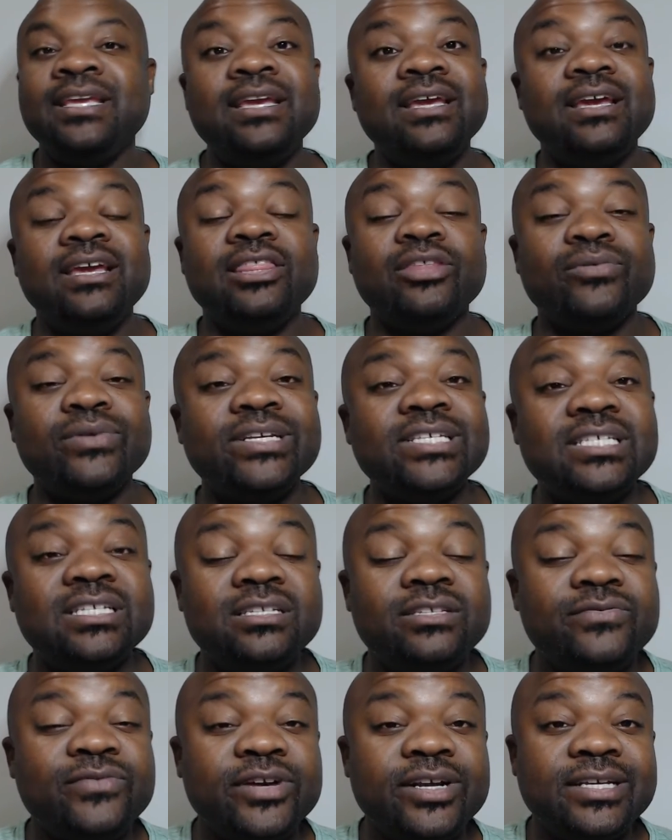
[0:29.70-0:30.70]
And the reason is
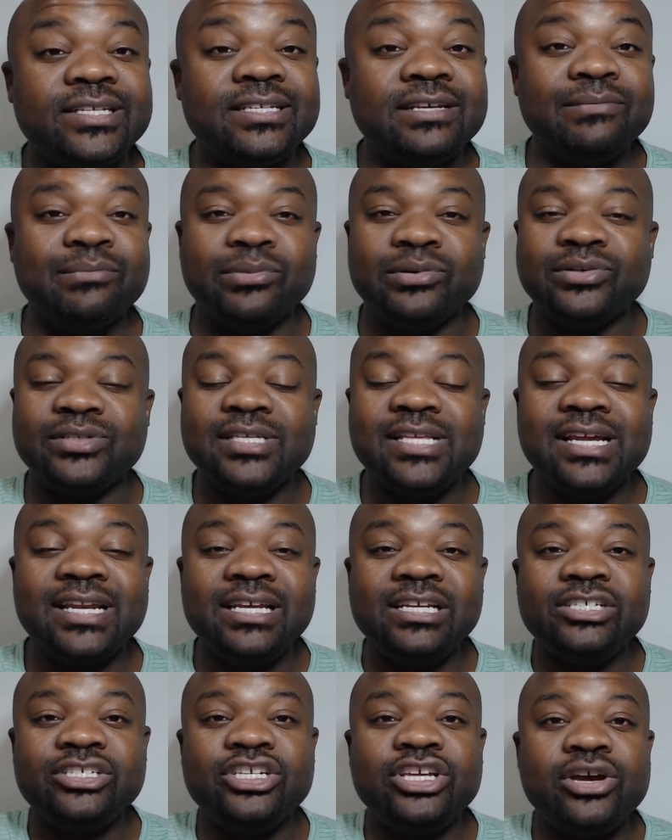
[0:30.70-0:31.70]
very simple.
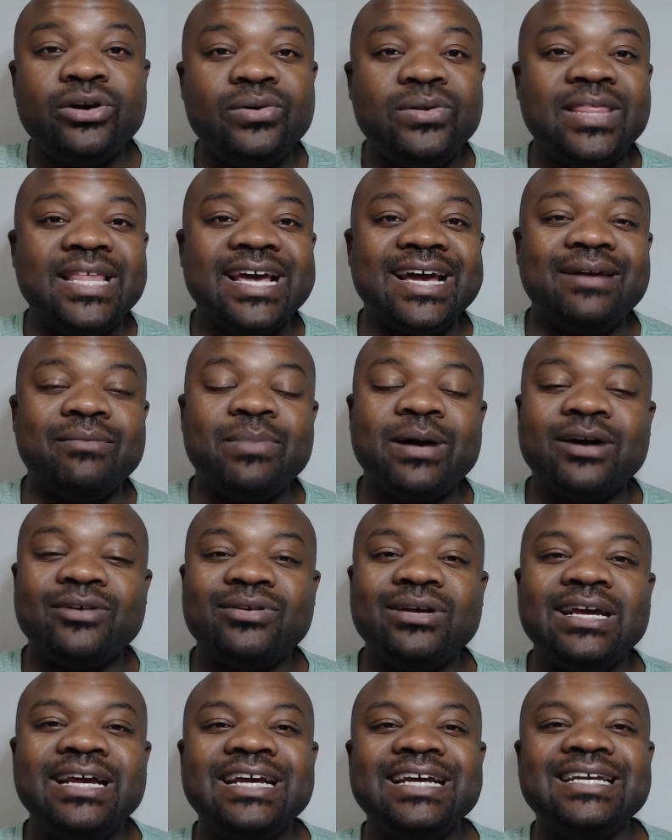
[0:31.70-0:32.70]
Studies show that about
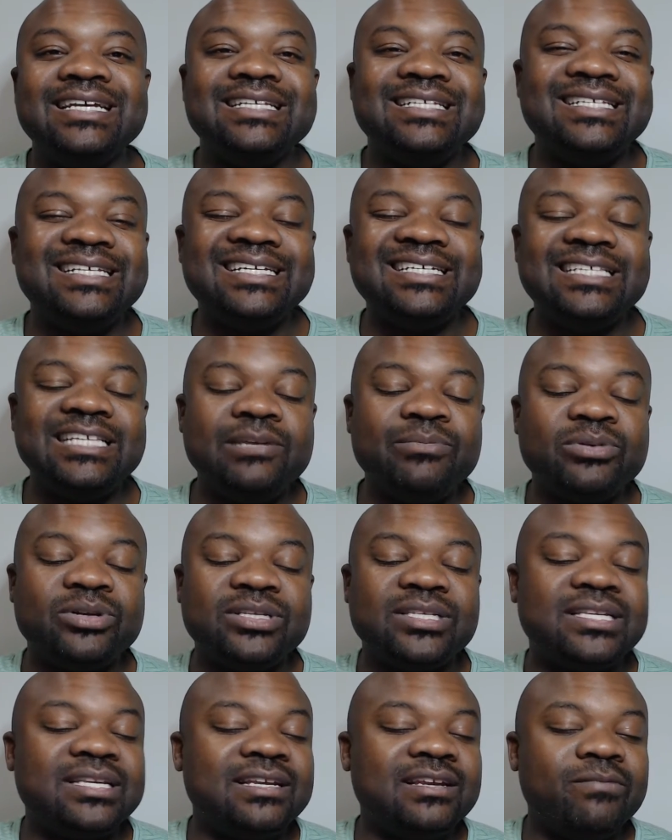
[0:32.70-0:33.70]

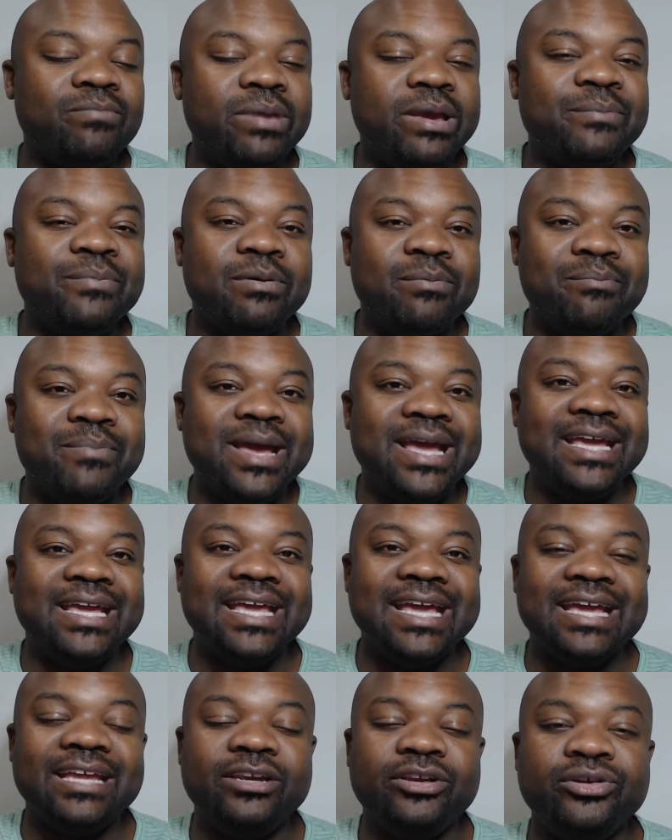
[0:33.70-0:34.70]
60% of people make
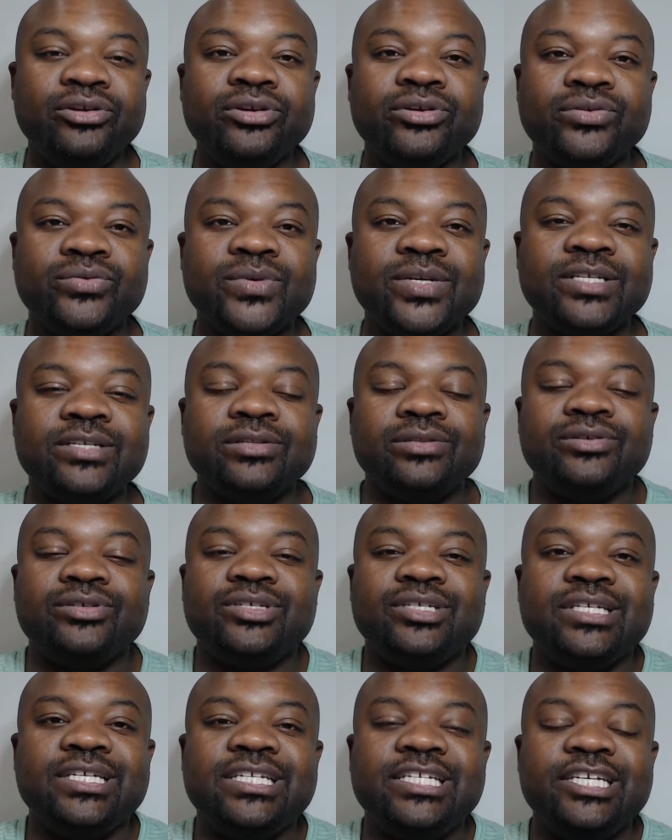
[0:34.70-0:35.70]
a New Year's
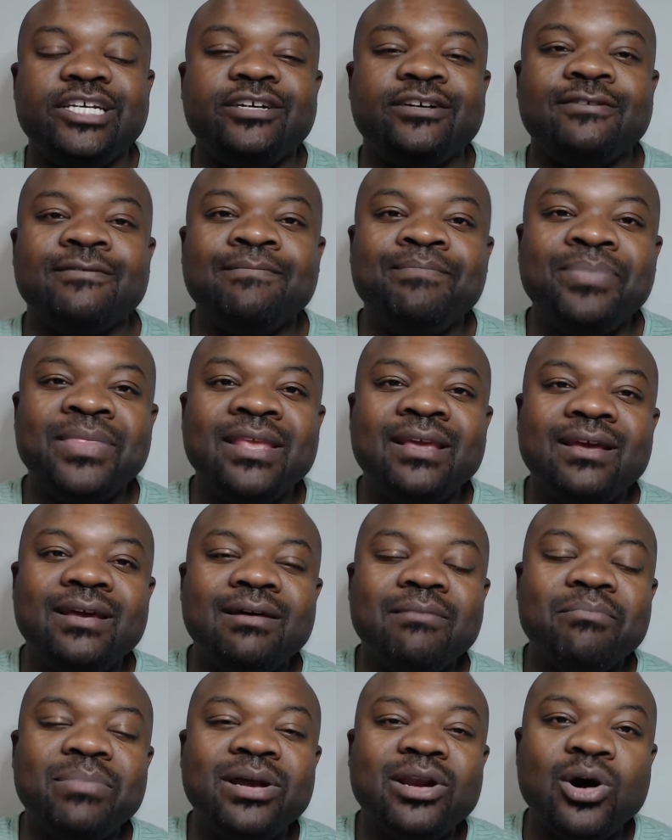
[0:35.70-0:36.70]
resolution each year,
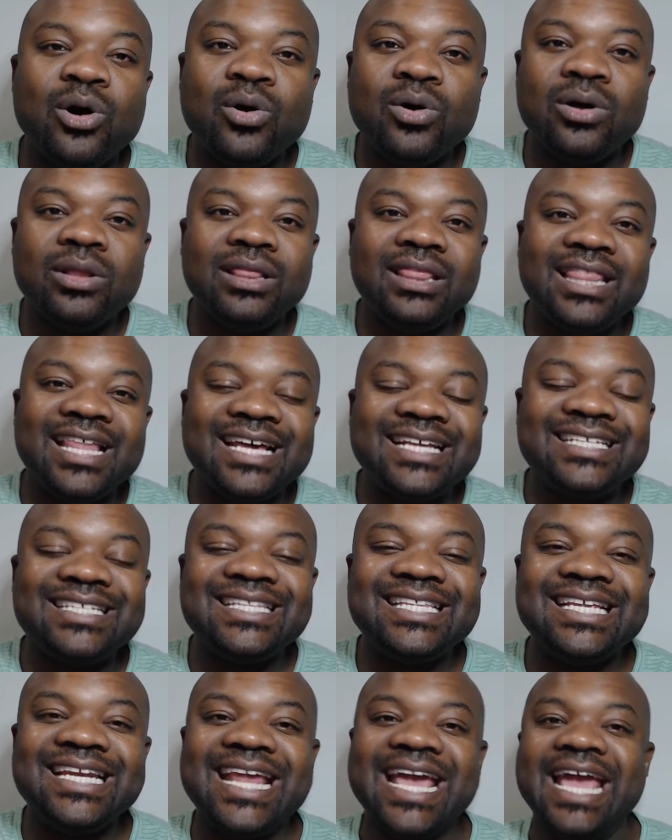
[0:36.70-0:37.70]
but less
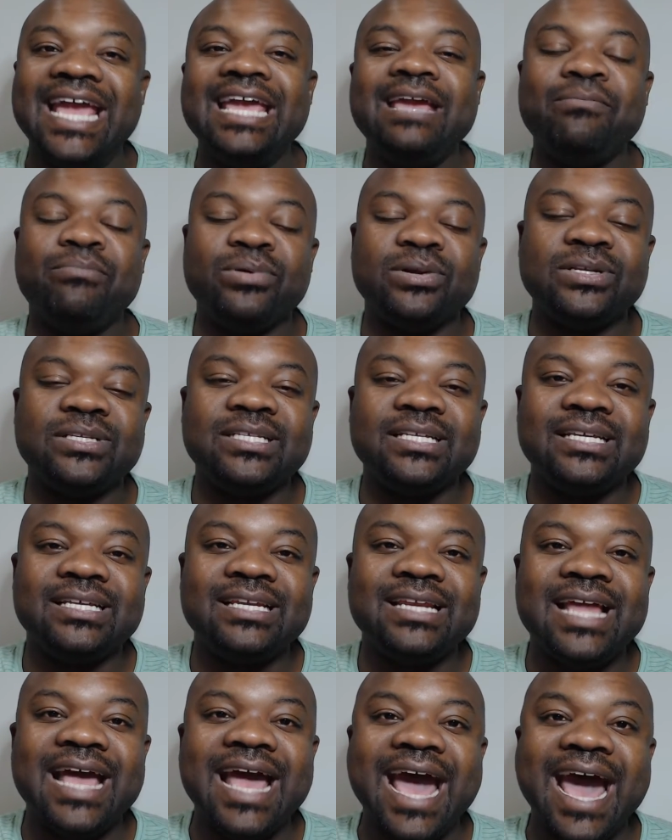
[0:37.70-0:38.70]
than 8%
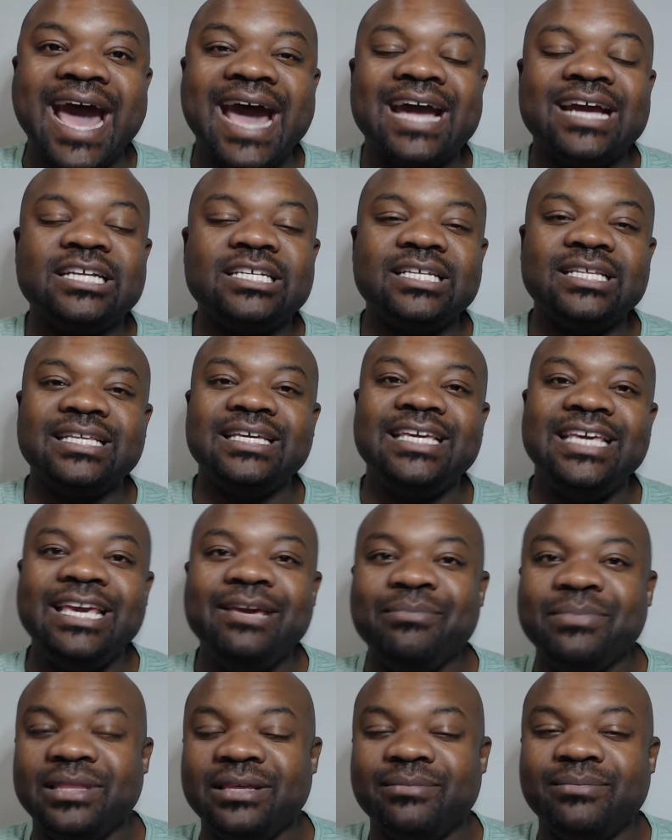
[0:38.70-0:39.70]
actually
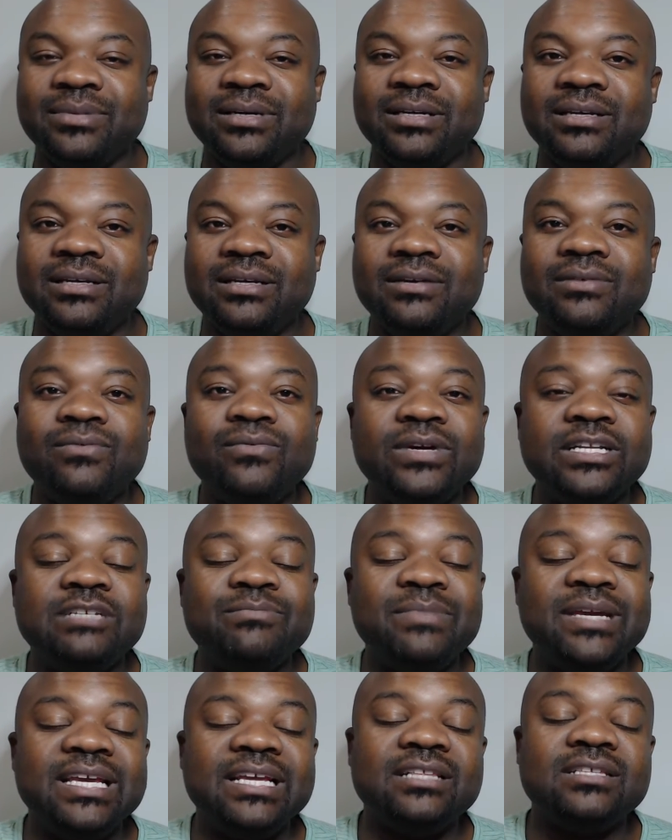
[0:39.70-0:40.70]
keep them, which
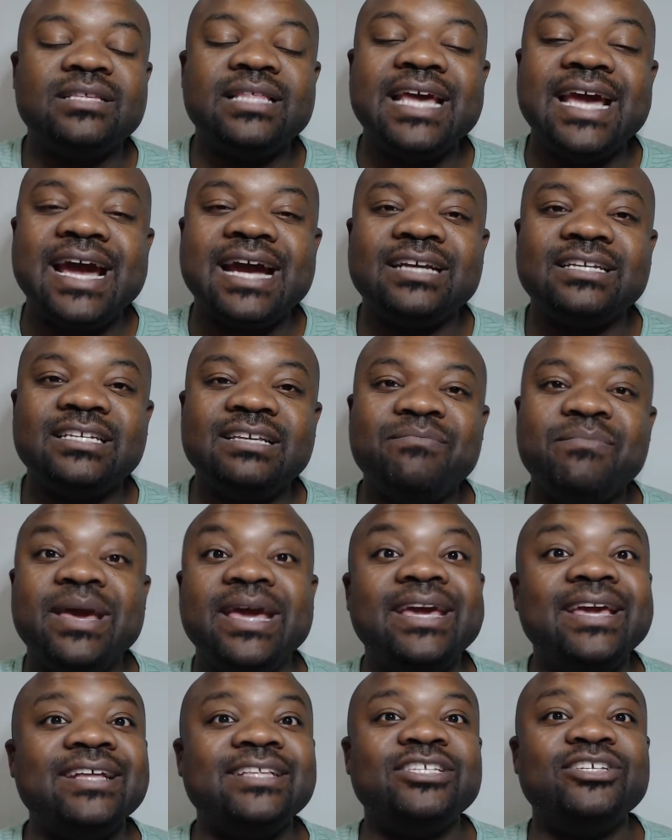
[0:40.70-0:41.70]
means they actually make
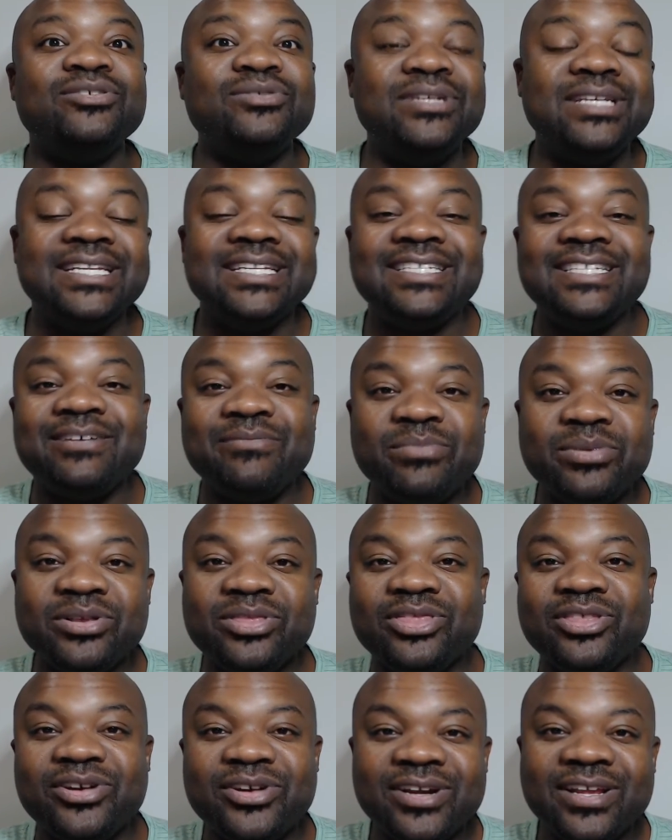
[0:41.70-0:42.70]
it to December
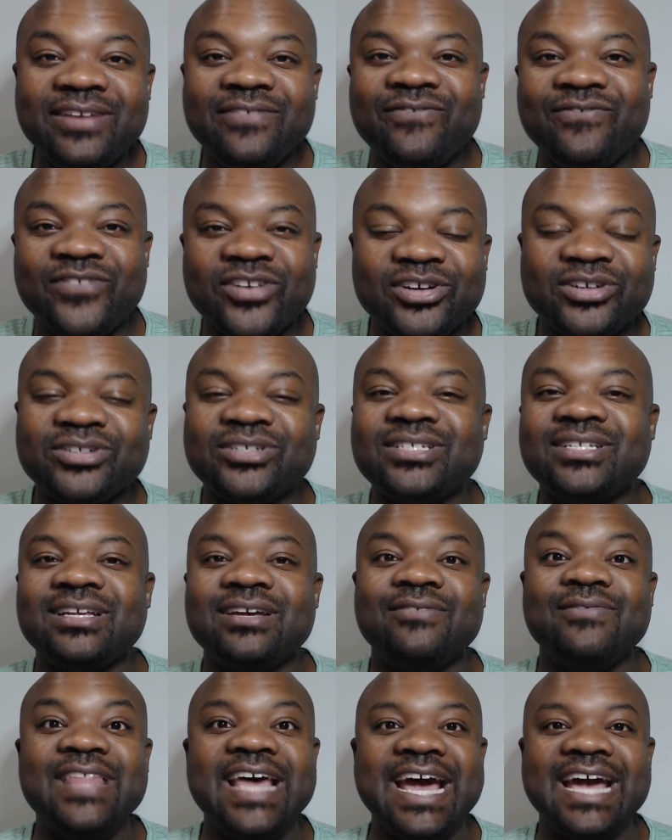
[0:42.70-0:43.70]
31st
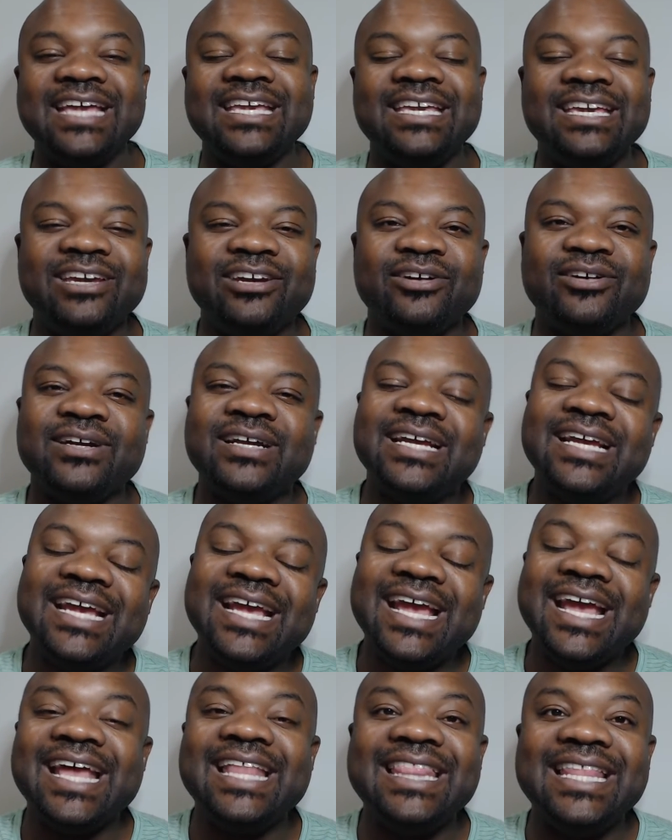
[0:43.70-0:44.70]
of that year
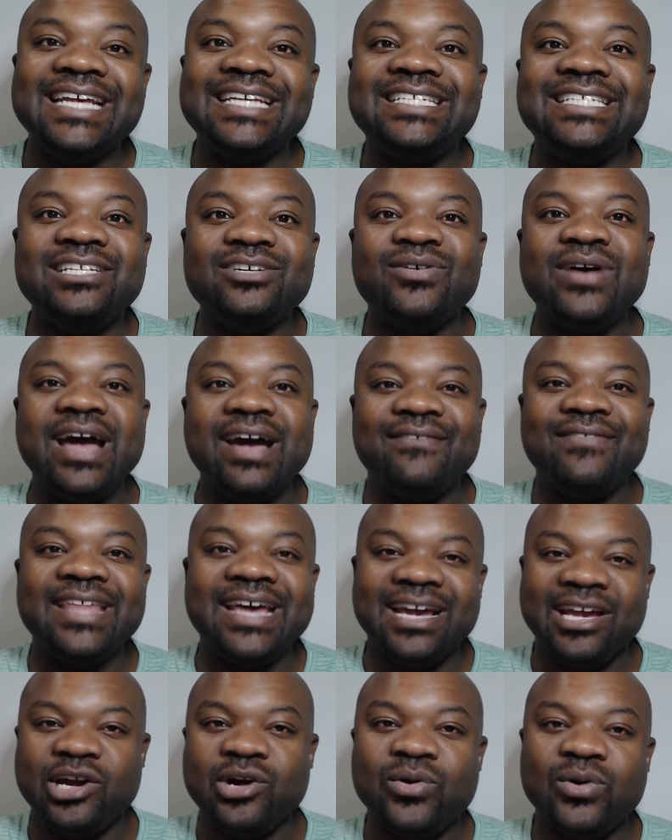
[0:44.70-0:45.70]
and they still have
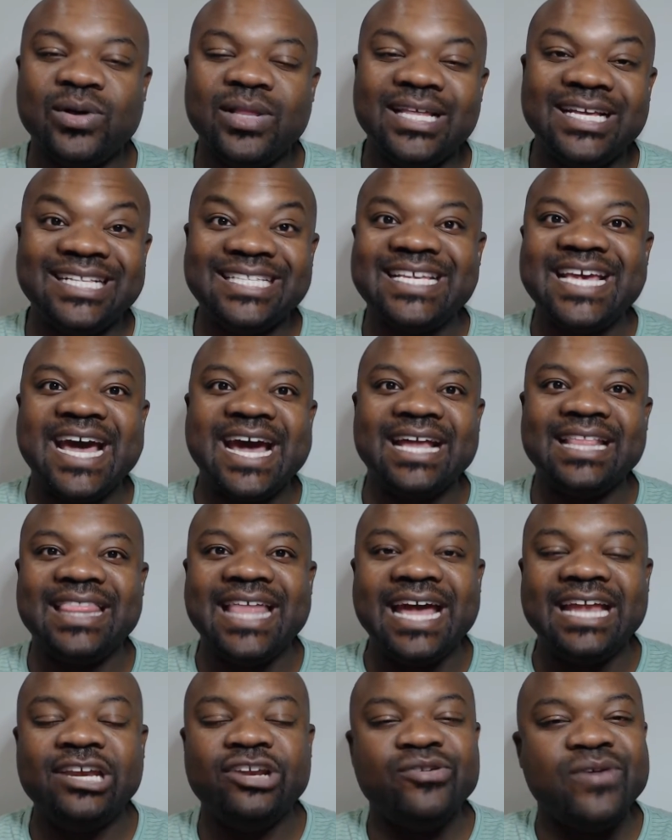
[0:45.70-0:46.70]
that goal intact,
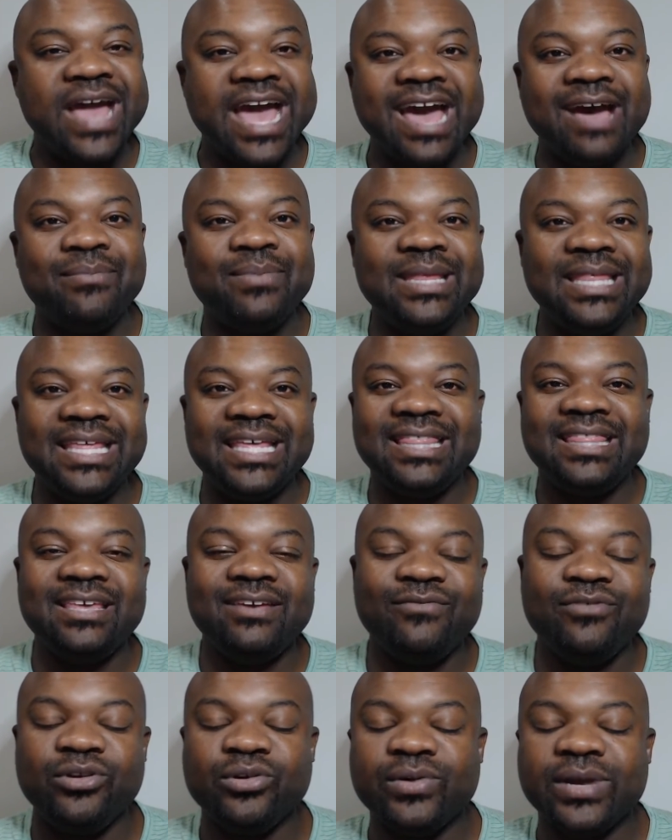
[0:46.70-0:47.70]
that new habit that
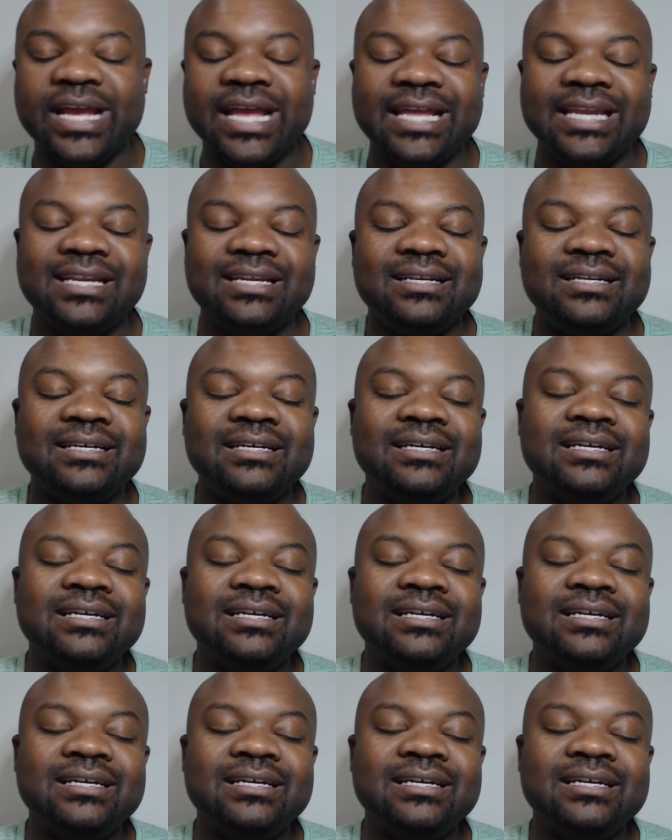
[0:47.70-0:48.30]
they've created.